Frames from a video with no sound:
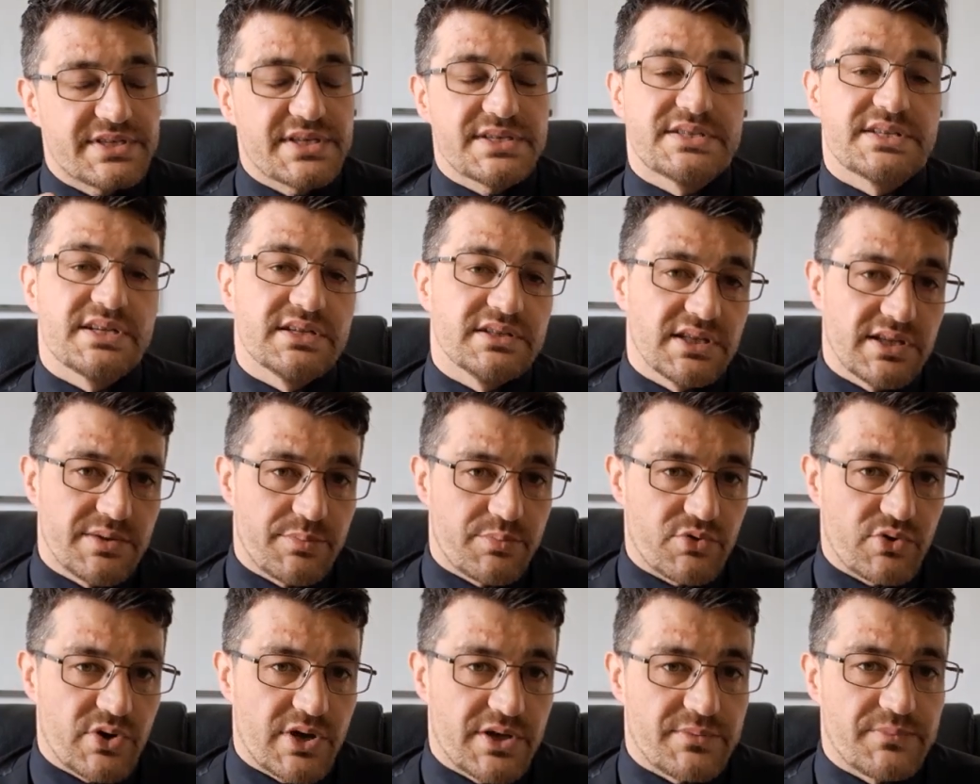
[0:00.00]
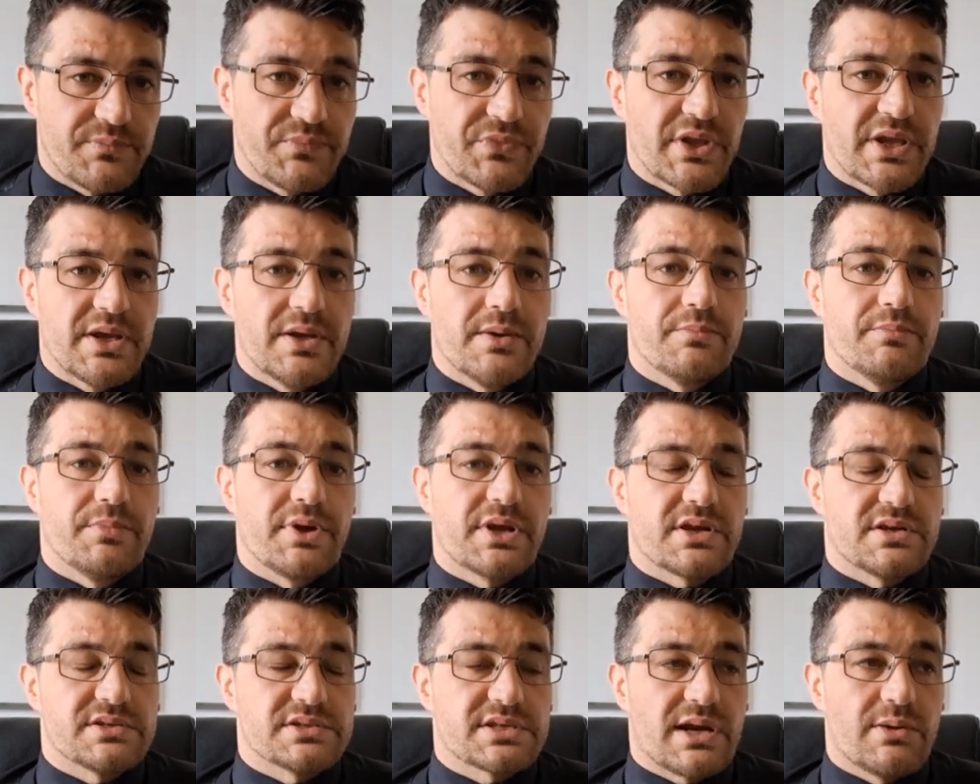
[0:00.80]
deliberate
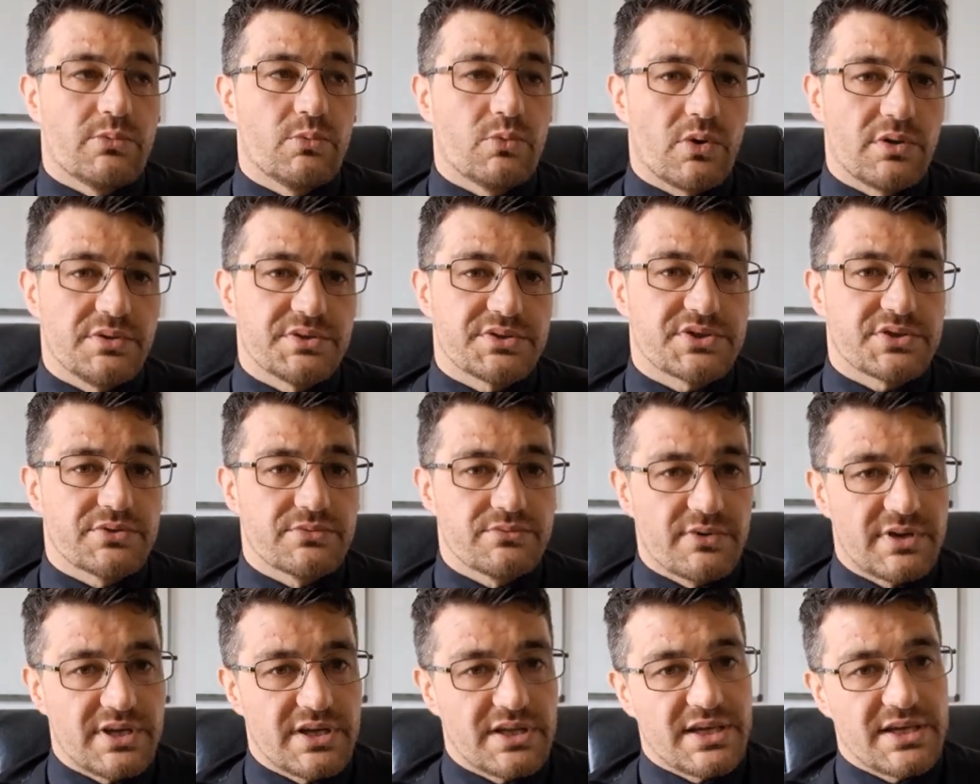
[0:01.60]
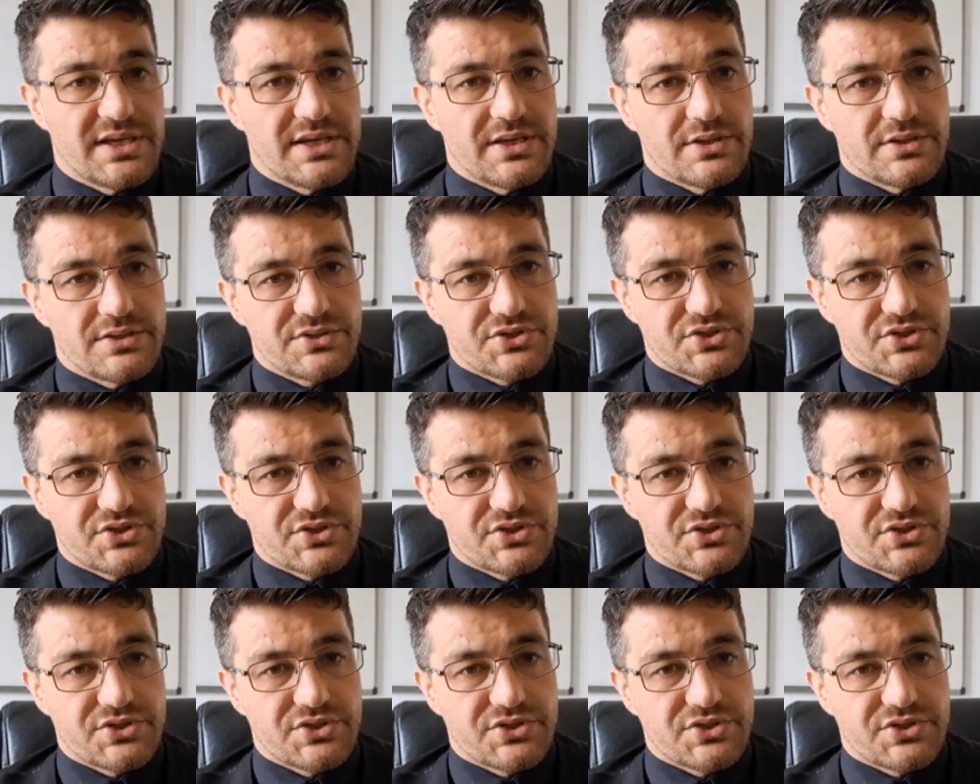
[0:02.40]
because I want to really